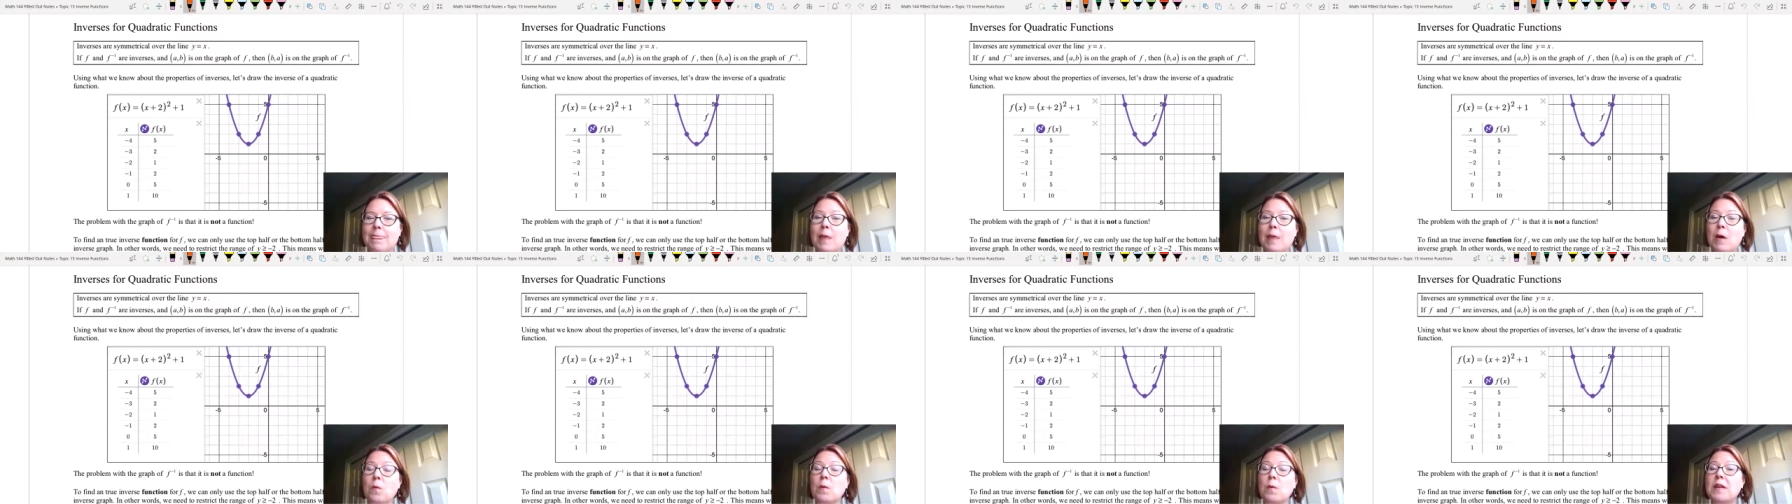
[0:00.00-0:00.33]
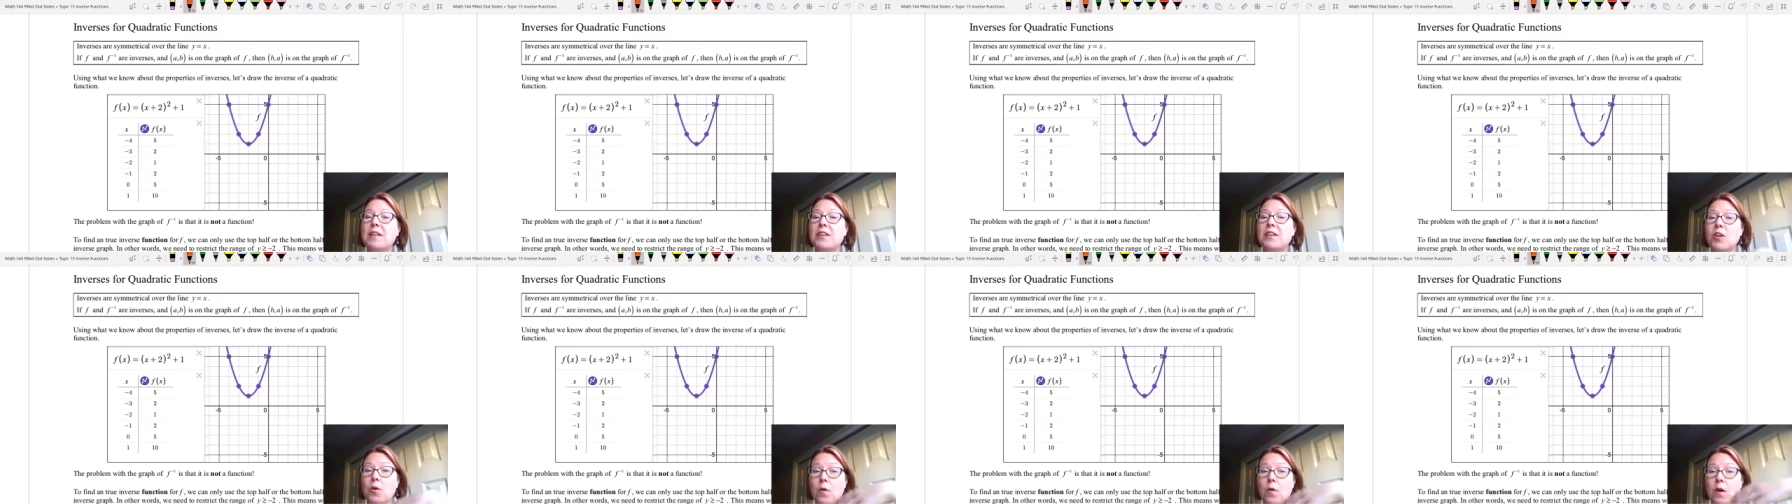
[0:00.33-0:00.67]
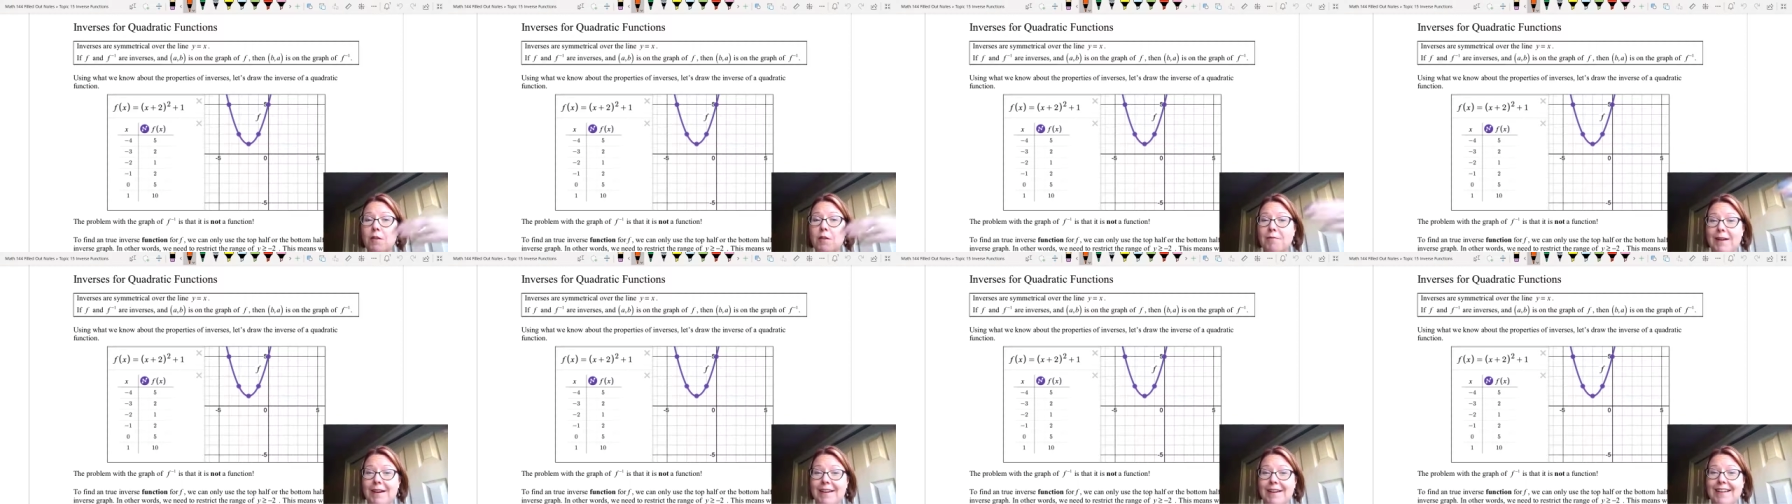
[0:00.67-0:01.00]
Now we know
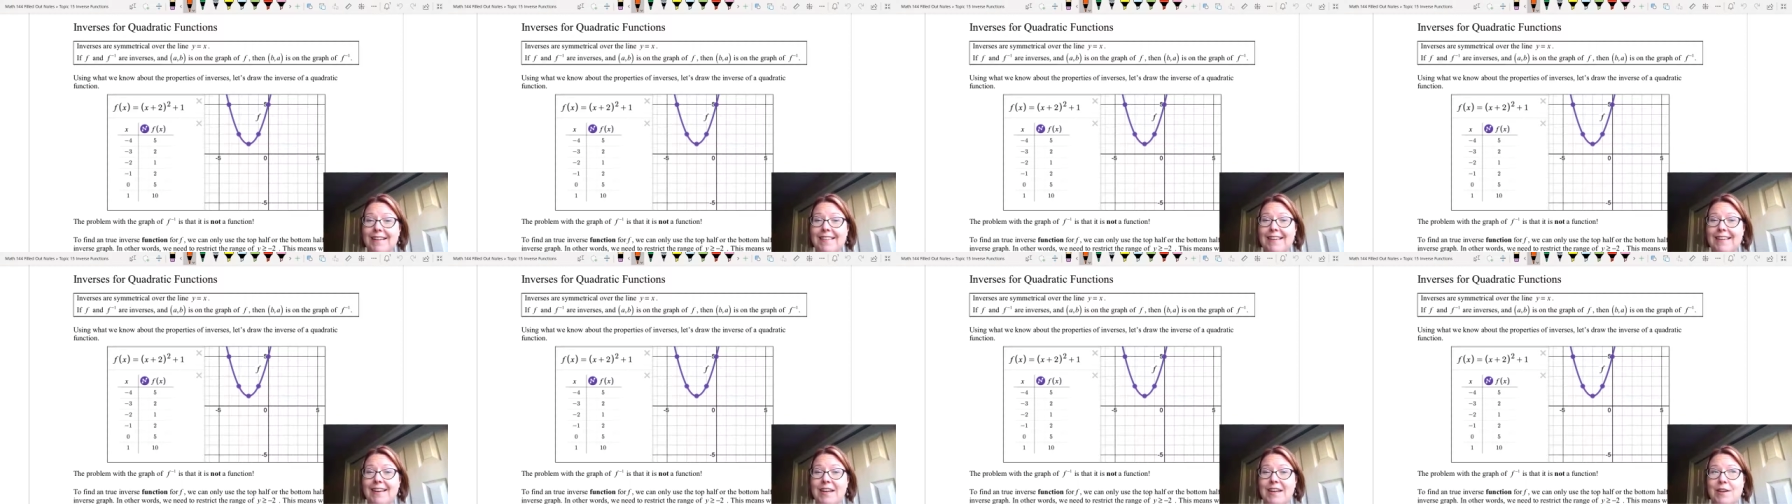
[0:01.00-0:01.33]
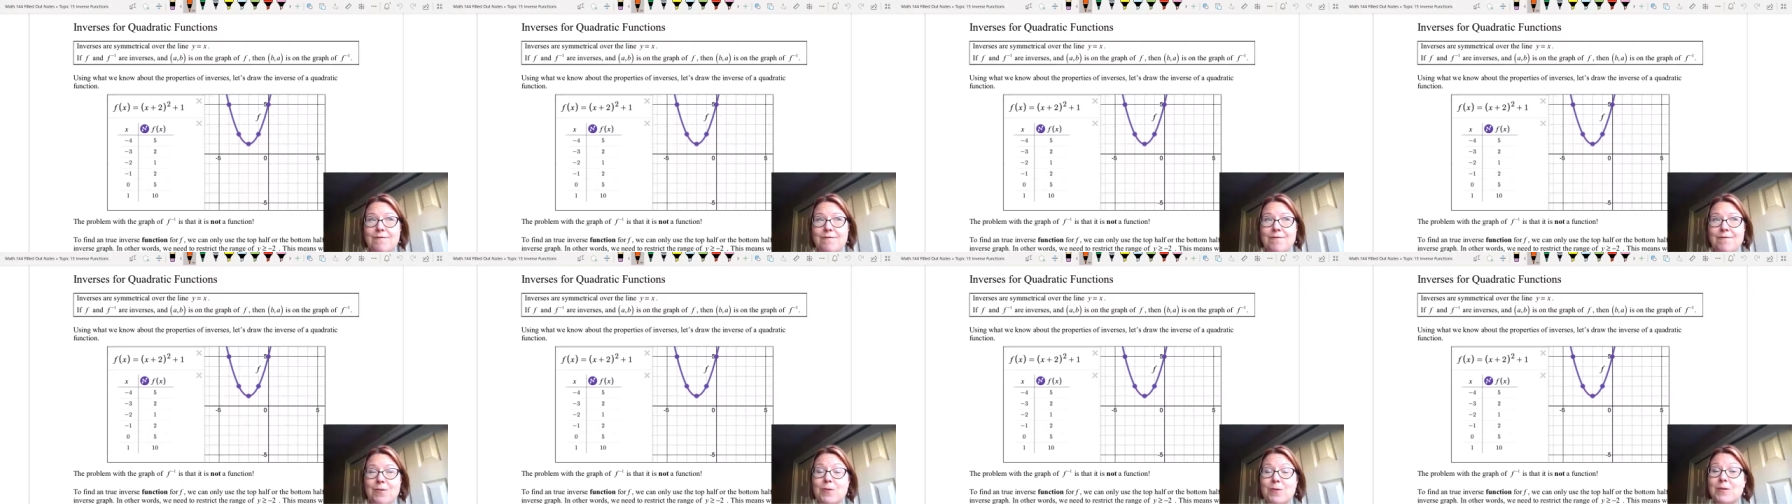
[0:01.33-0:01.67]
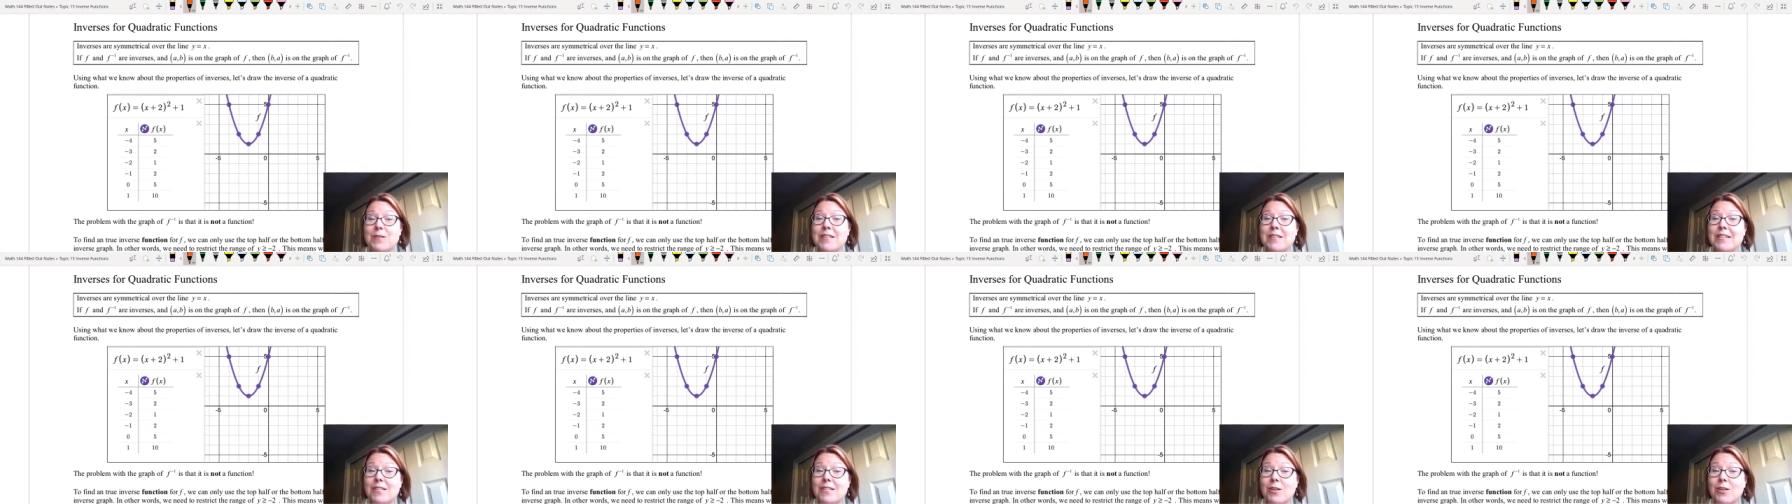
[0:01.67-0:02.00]
already that
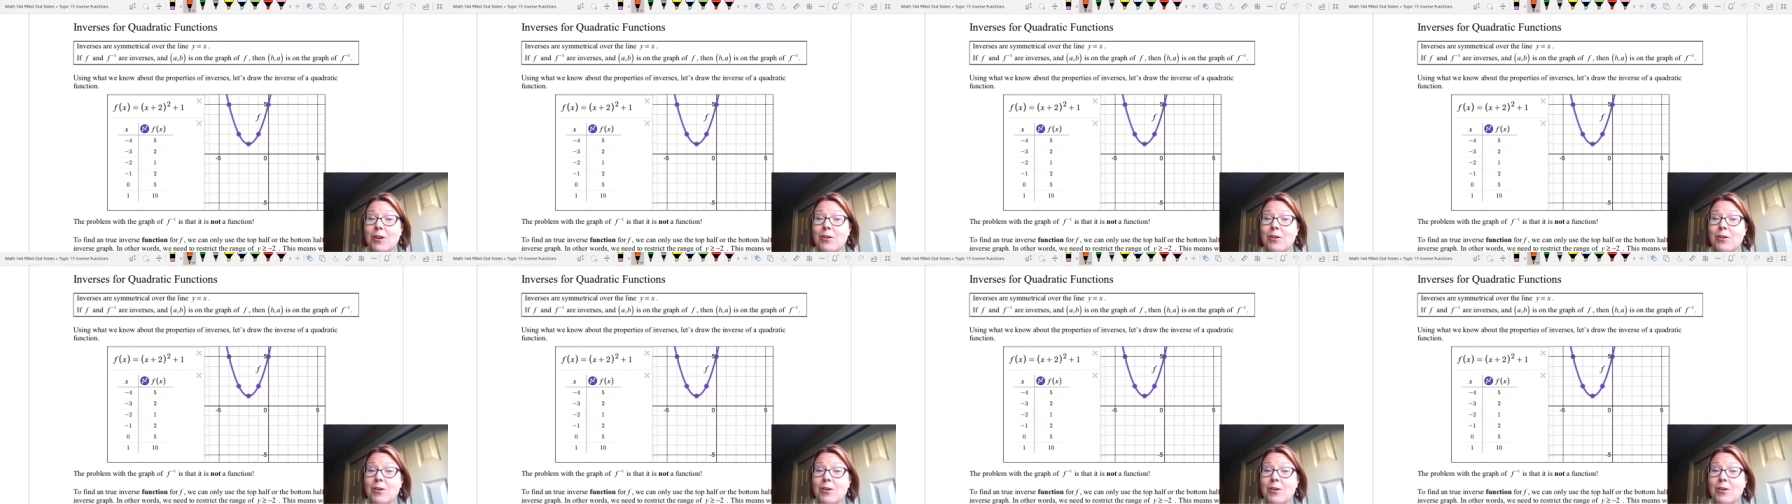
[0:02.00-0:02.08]
inverses